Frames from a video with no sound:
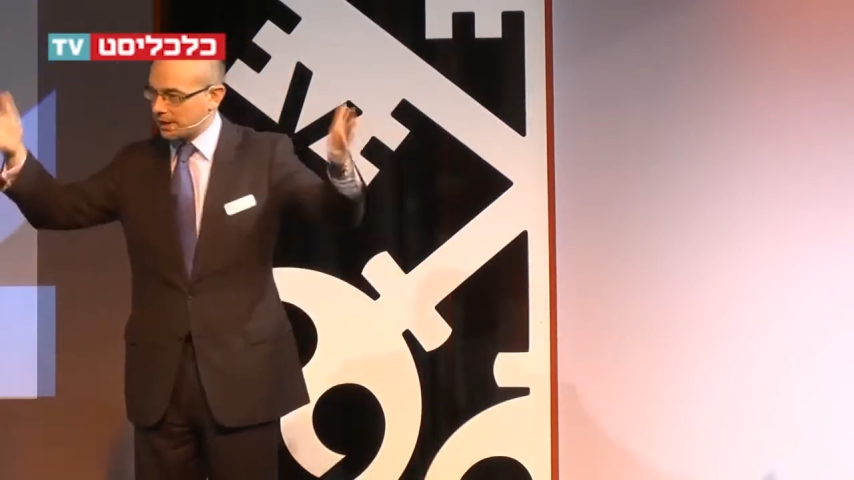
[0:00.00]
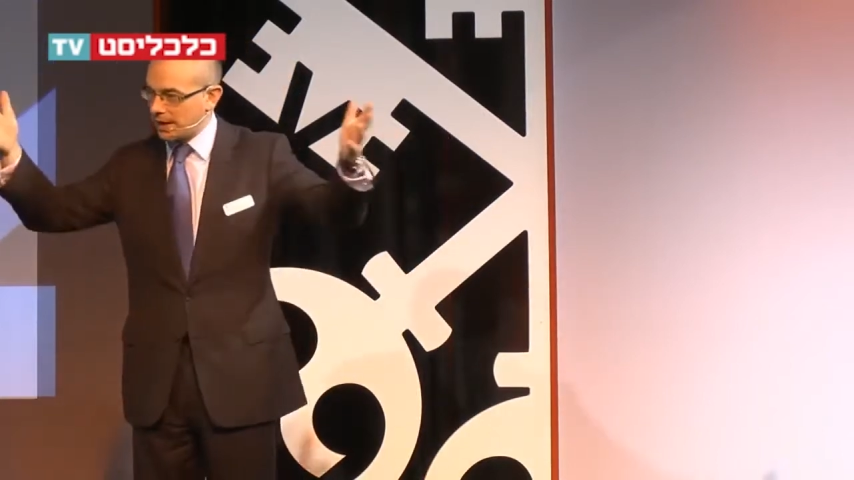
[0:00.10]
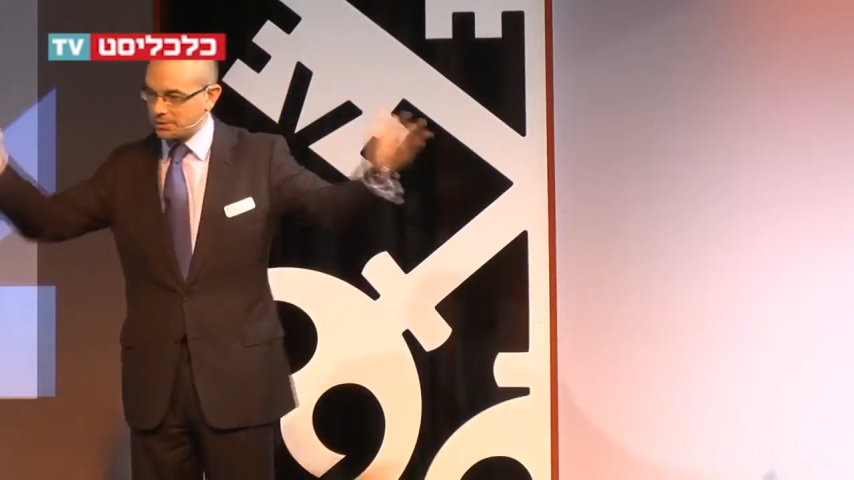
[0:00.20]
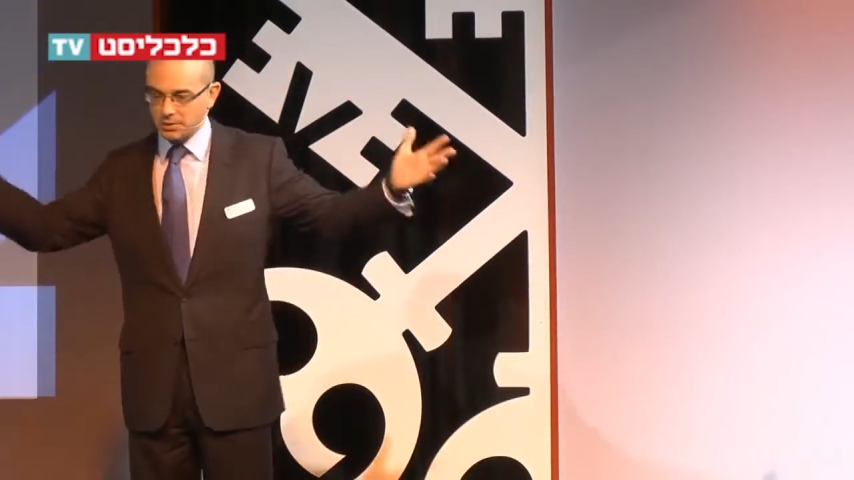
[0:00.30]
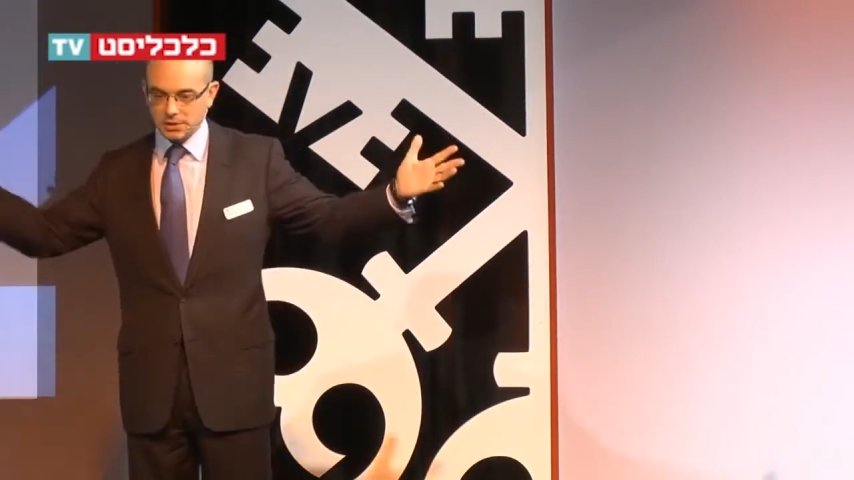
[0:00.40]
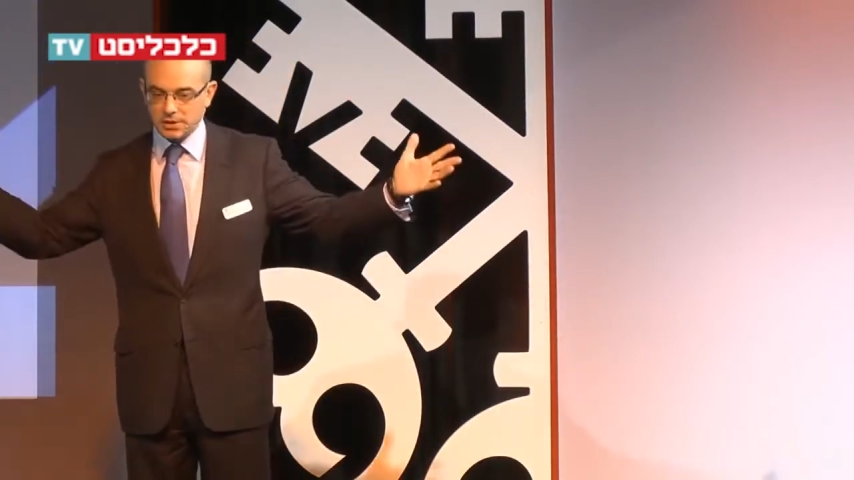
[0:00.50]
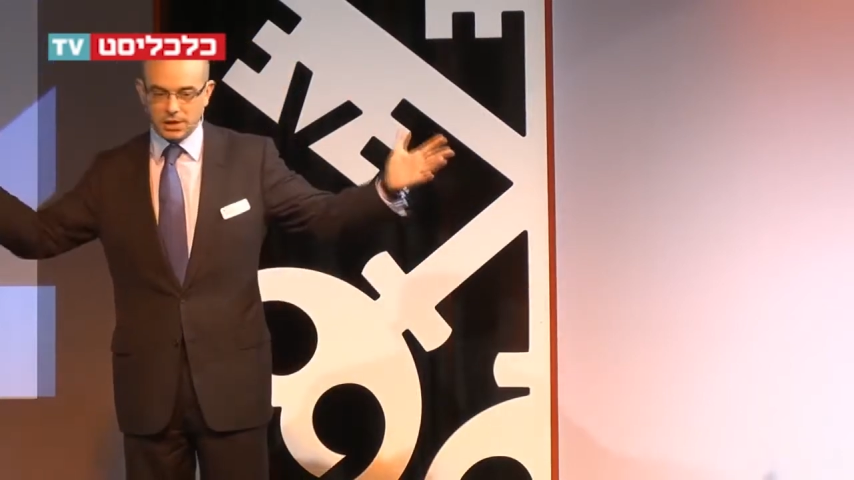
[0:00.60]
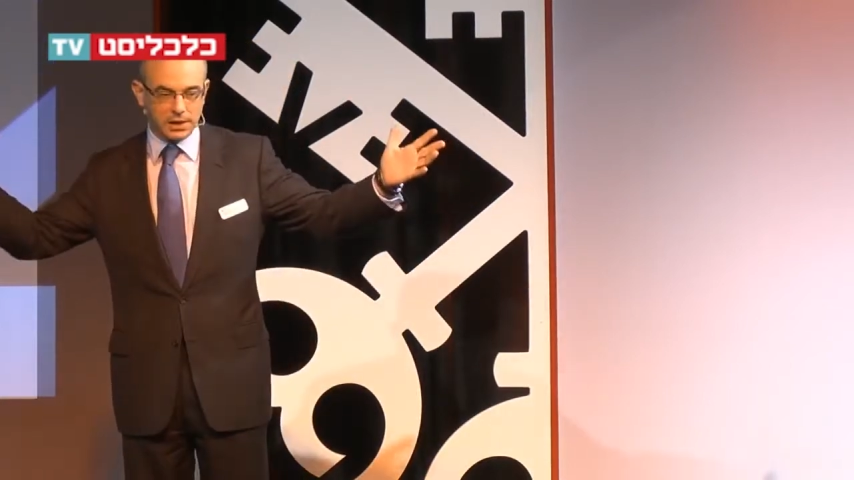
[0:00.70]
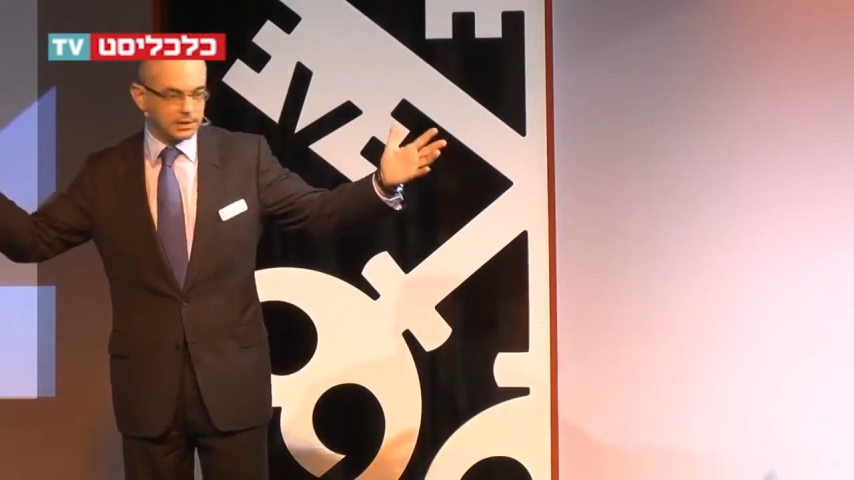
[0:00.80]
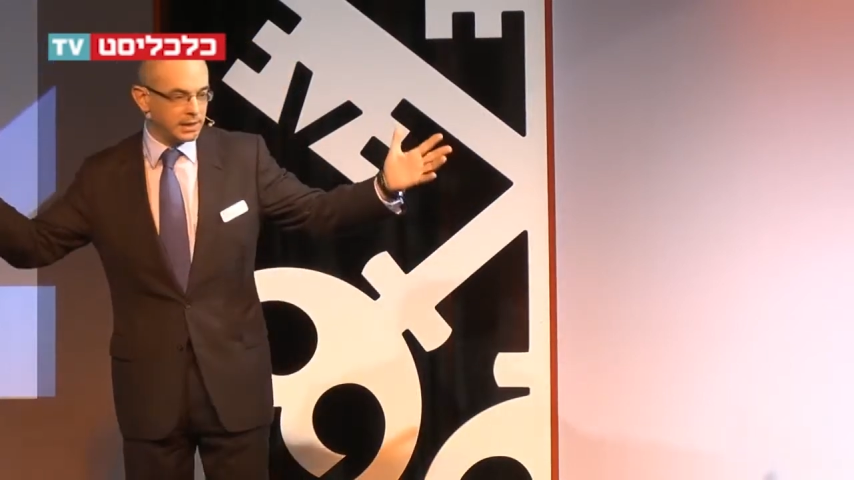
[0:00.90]
out on the
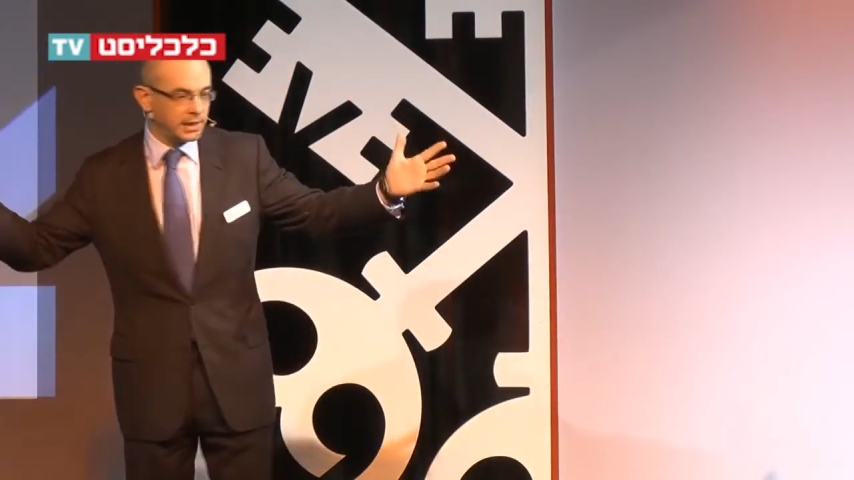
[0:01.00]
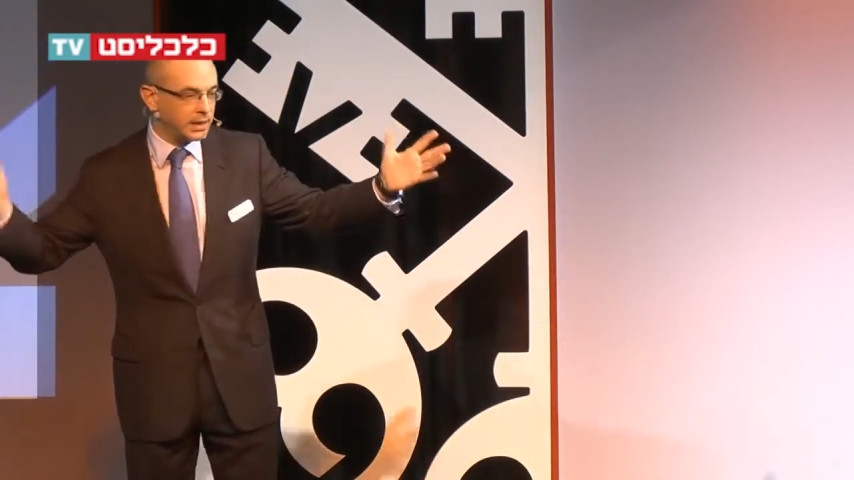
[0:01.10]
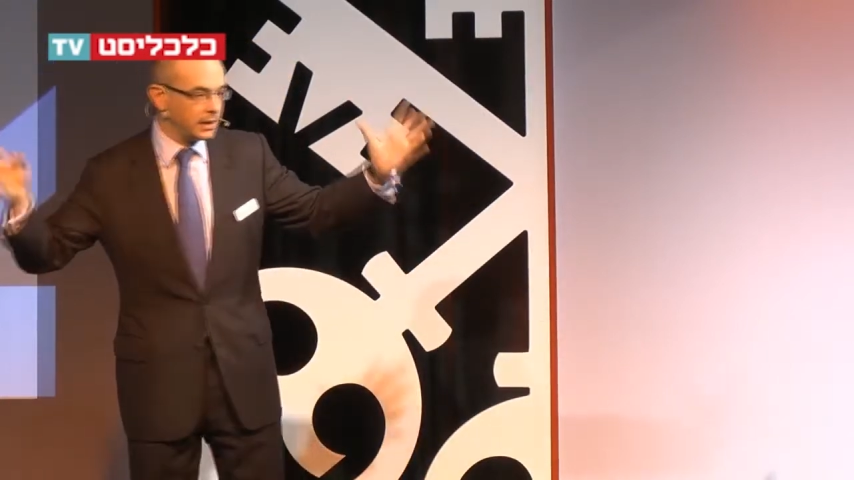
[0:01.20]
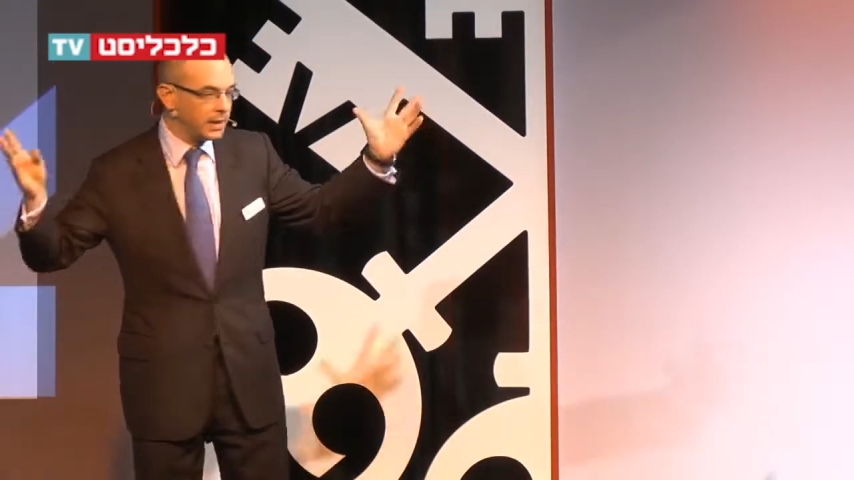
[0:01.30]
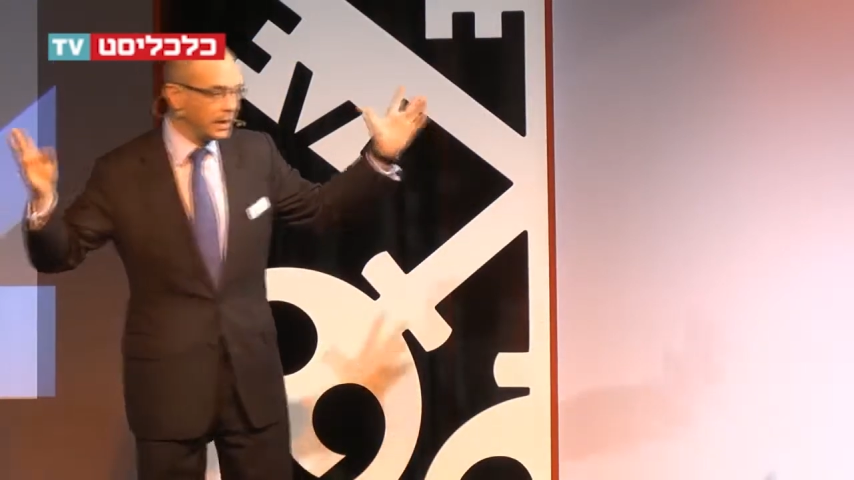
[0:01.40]
side here